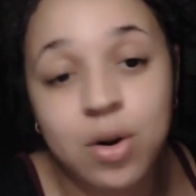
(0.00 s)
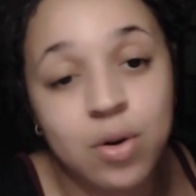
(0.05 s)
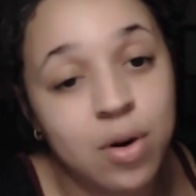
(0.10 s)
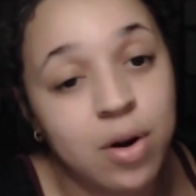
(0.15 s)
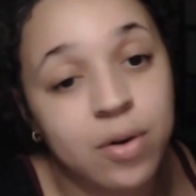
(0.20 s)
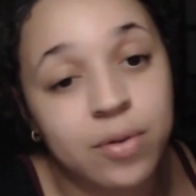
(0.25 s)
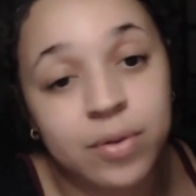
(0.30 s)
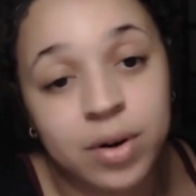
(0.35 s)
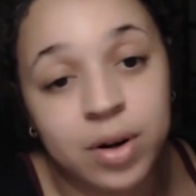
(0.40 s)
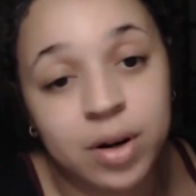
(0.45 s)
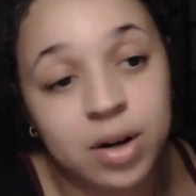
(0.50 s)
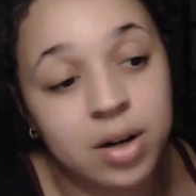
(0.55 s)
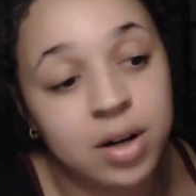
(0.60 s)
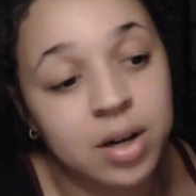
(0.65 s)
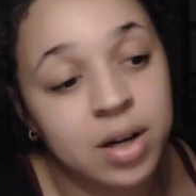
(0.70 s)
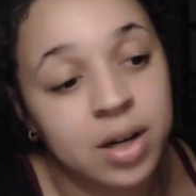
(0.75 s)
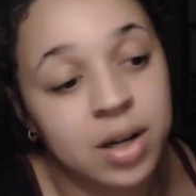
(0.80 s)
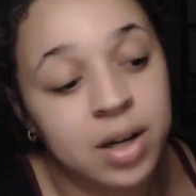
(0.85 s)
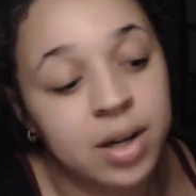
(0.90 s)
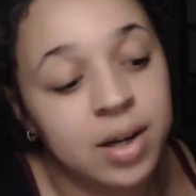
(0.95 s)
go over
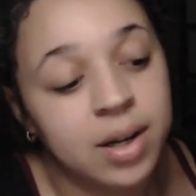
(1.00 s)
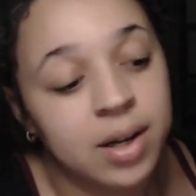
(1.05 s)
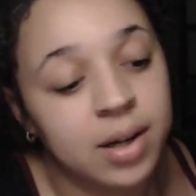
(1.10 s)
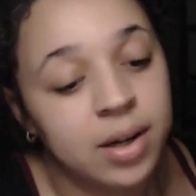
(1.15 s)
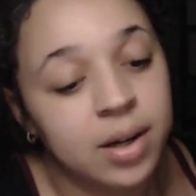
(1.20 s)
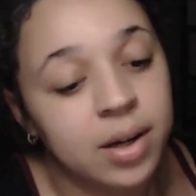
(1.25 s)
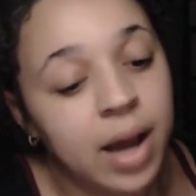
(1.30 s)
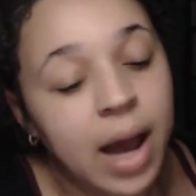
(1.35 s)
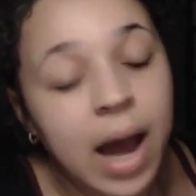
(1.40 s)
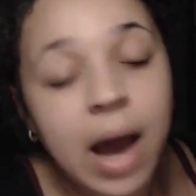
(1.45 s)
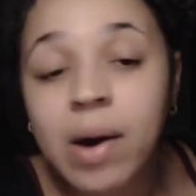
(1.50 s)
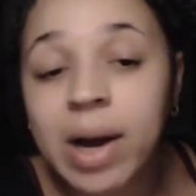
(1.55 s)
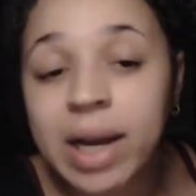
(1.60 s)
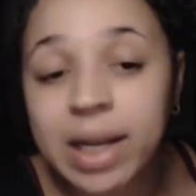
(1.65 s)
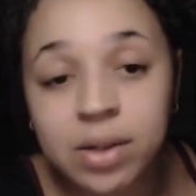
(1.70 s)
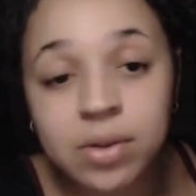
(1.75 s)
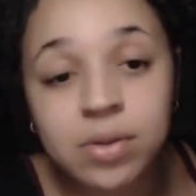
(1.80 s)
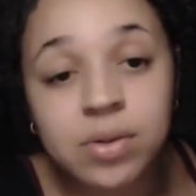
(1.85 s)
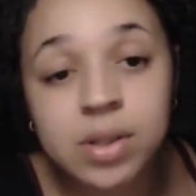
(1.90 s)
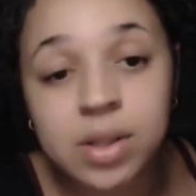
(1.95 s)
how
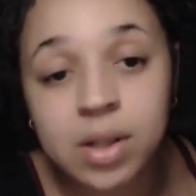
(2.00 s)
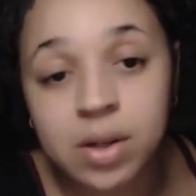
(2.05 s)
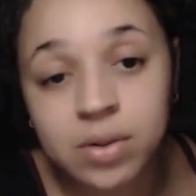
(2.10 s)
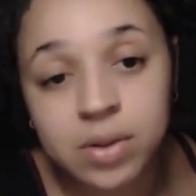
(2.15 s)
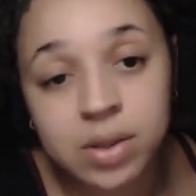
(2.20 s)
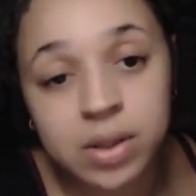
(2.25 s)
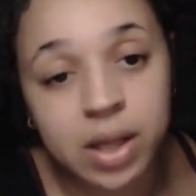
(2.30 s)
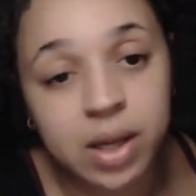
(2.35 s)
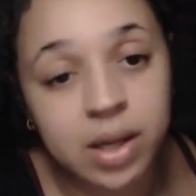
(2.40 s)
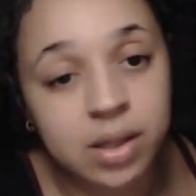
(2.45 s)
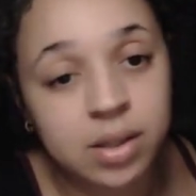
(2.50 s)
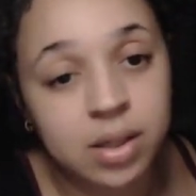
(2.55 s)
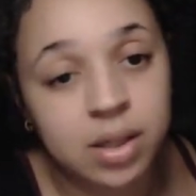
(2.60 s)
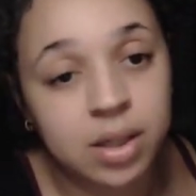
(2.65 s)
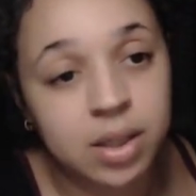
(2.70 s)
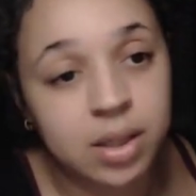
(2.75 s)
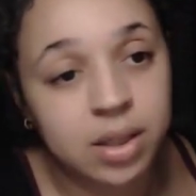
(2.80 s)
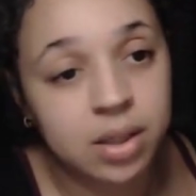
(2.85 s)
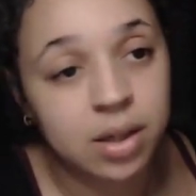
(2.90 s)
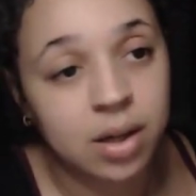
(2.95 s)
I use those things
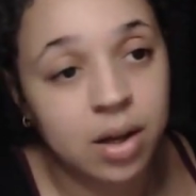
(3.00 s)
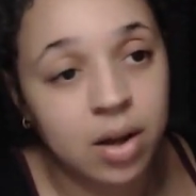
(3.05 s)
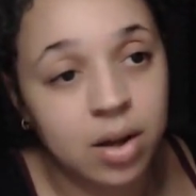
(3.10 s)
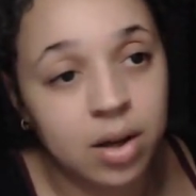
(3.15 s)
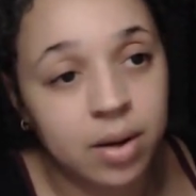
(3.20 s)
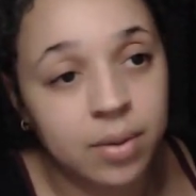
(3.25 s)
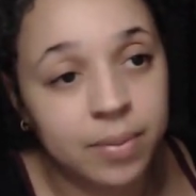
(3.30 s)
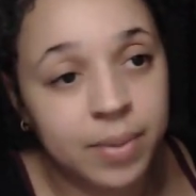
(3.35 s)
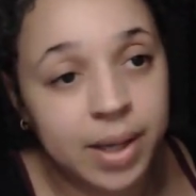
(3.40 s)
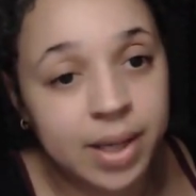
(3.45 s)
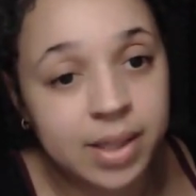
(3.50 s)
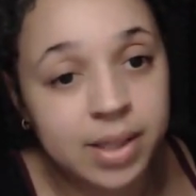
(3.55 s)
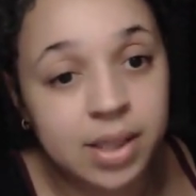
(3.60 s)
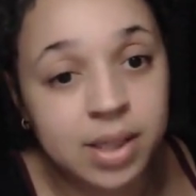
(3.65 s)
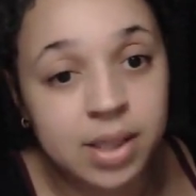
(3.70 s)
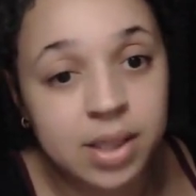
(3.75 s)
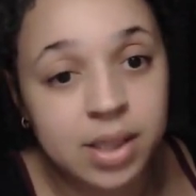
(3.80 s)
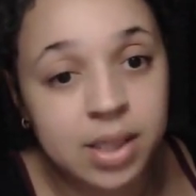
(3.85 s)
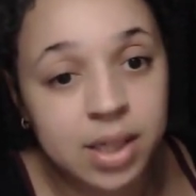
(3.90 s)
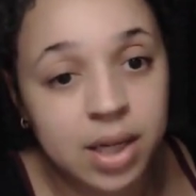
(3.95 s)
on a on a
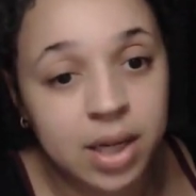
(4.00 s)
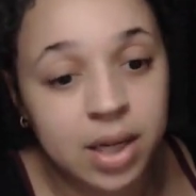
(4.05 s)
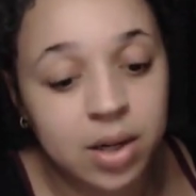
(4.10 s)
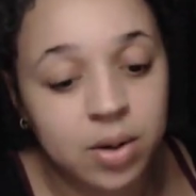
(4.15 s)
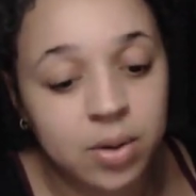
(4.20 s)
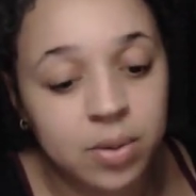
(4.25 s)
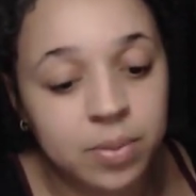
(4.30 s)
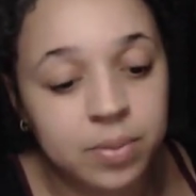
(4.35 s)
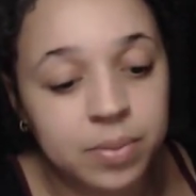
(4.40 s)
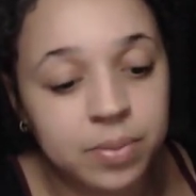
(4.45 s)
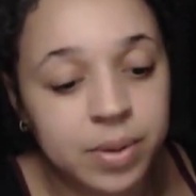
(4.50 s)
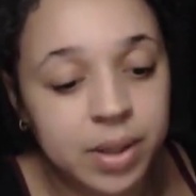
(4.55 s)
basis to help.